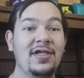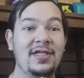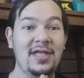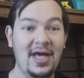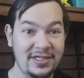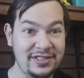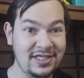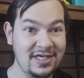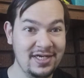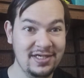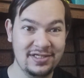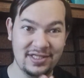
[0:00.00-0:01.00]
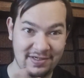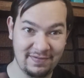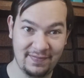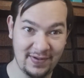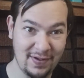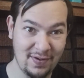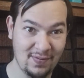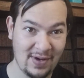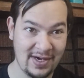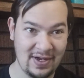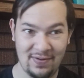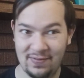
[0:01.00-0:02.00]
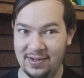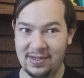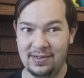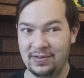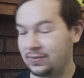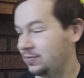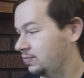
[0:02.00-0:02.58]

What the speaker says: let's get into the review, why don't we?